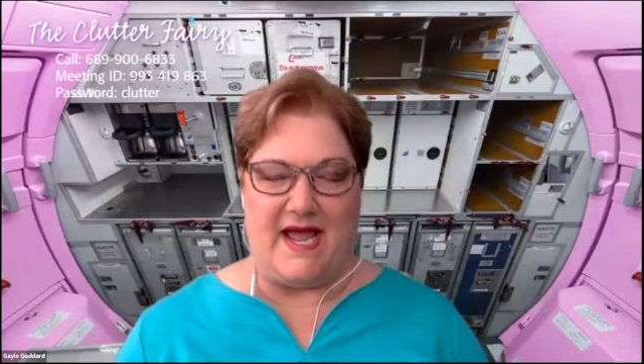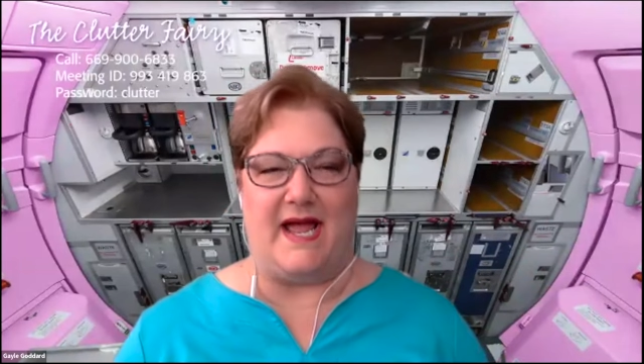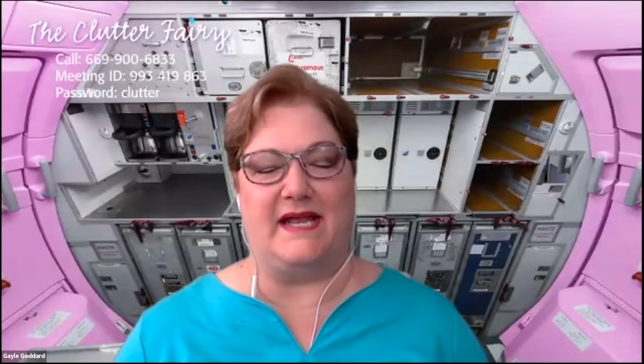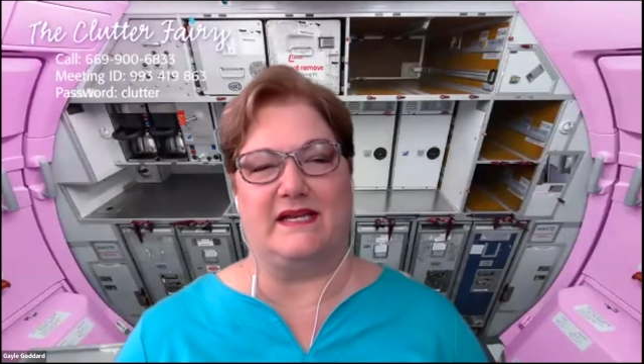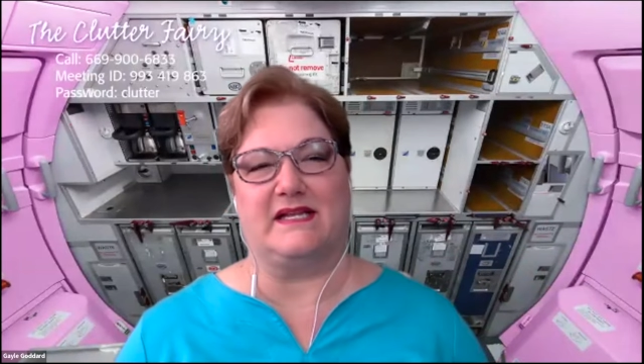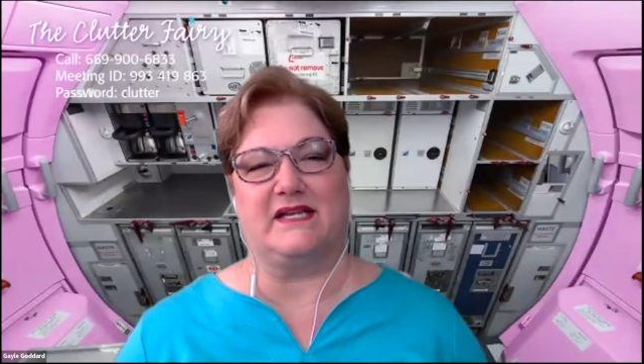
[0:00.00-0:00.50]

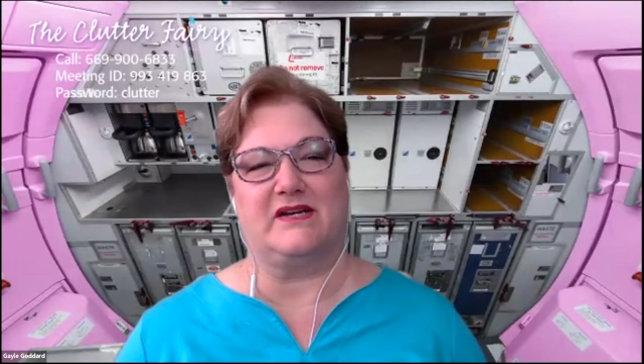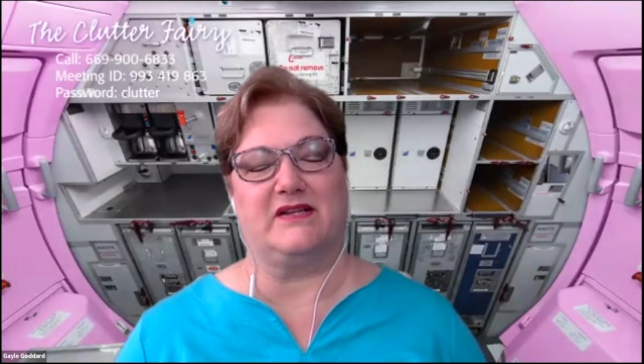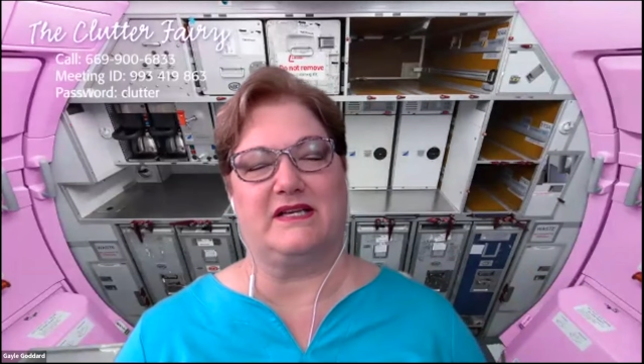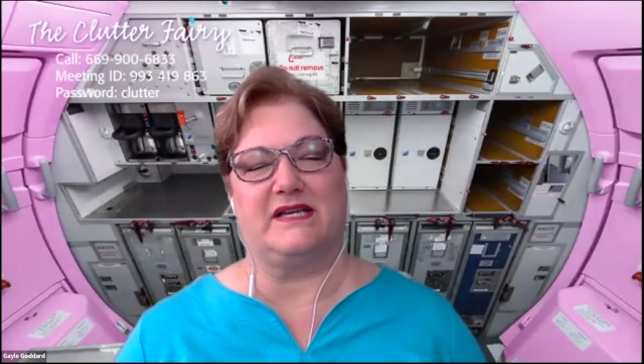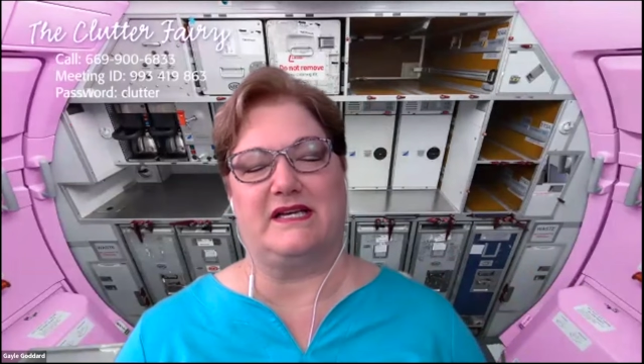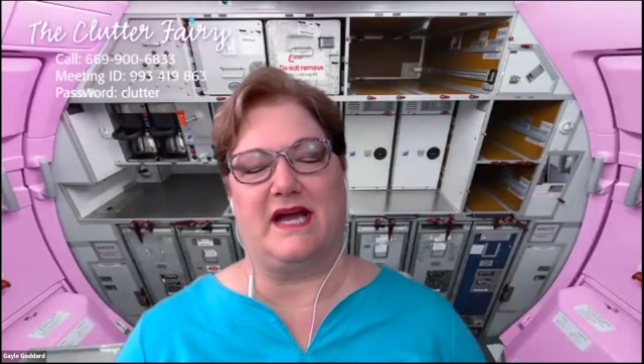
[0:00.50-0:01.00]
And
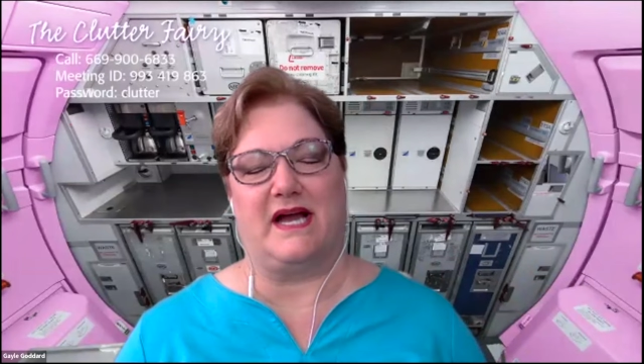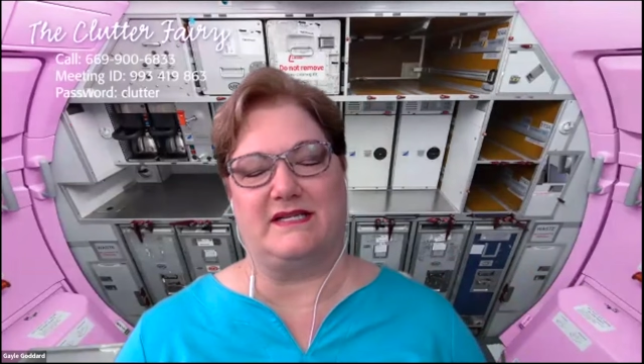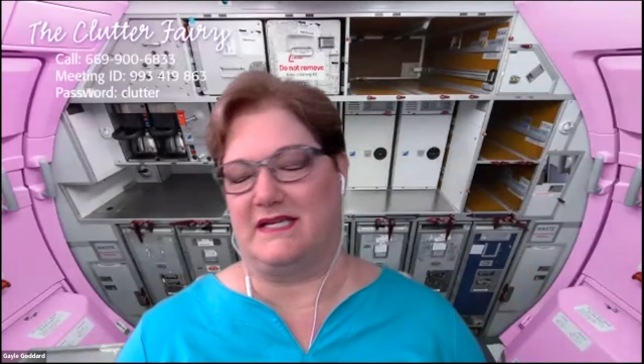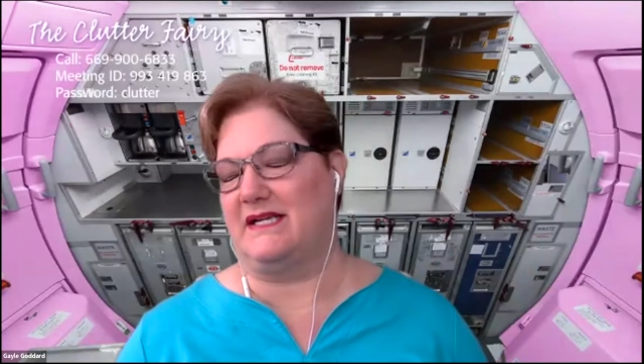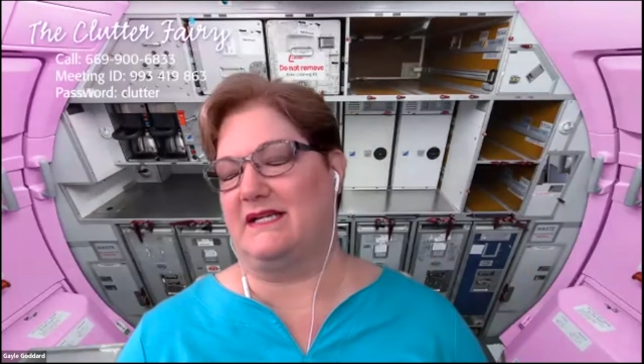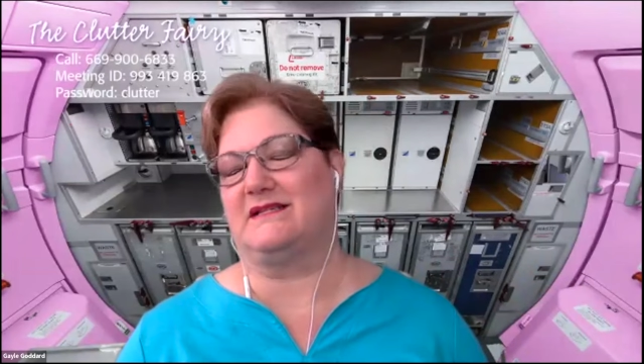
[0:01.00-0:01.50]
clearly I
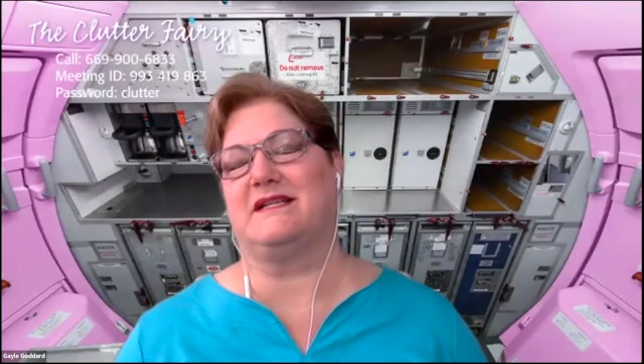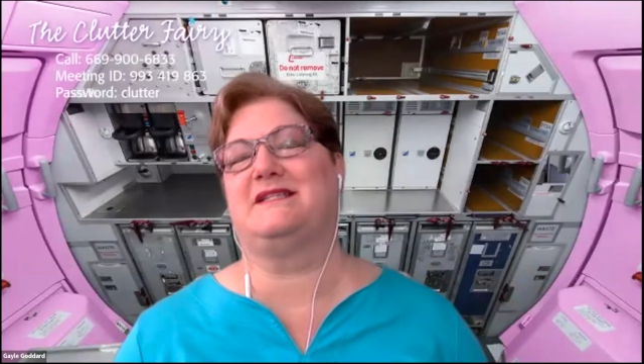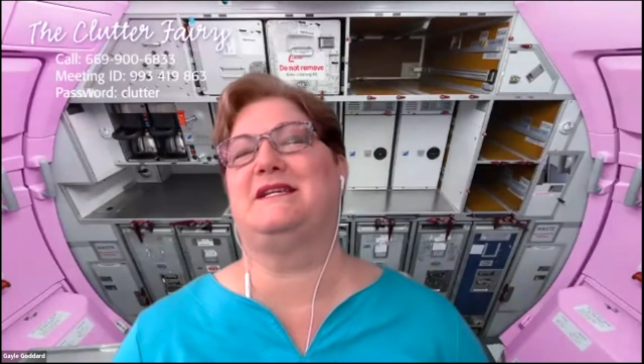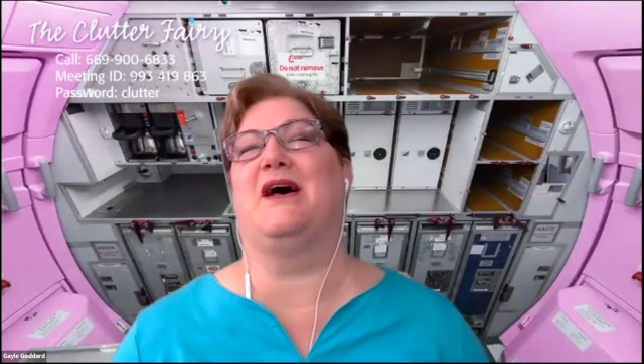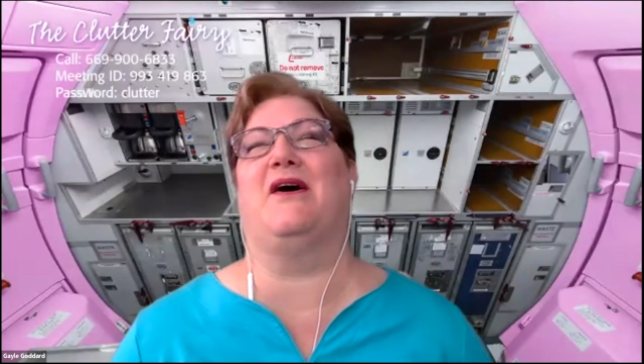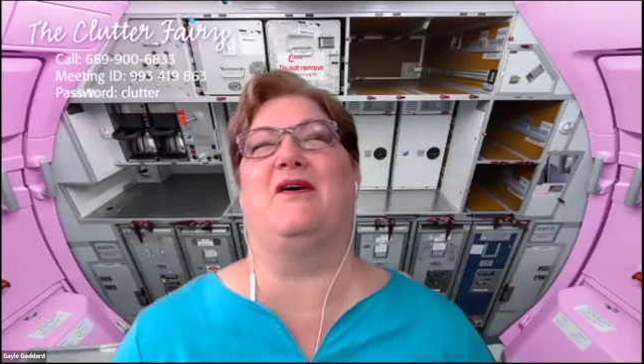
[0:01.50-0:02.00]
didn't. And
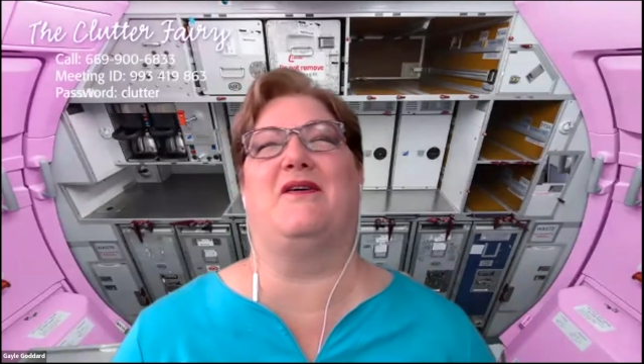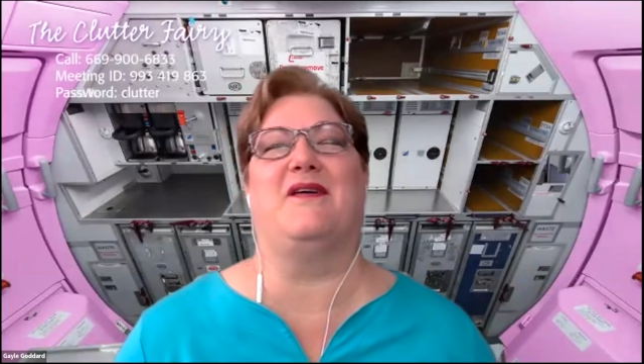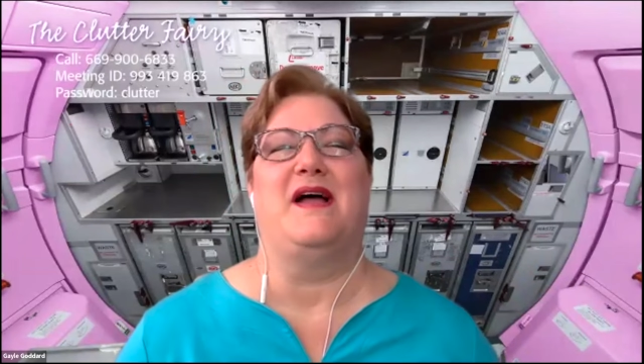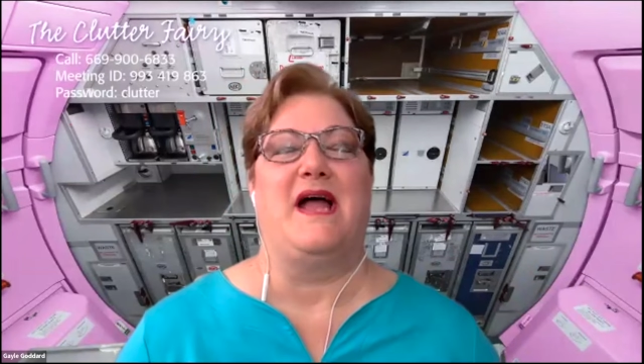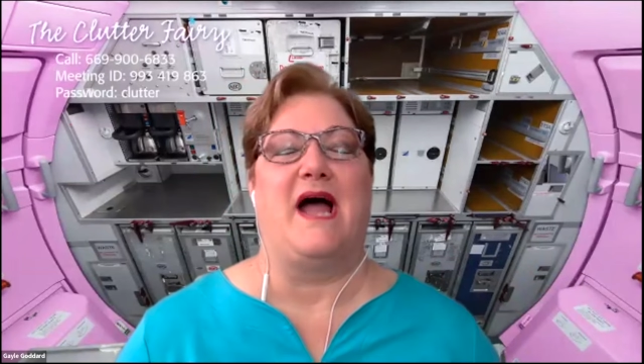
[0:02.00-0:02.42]
so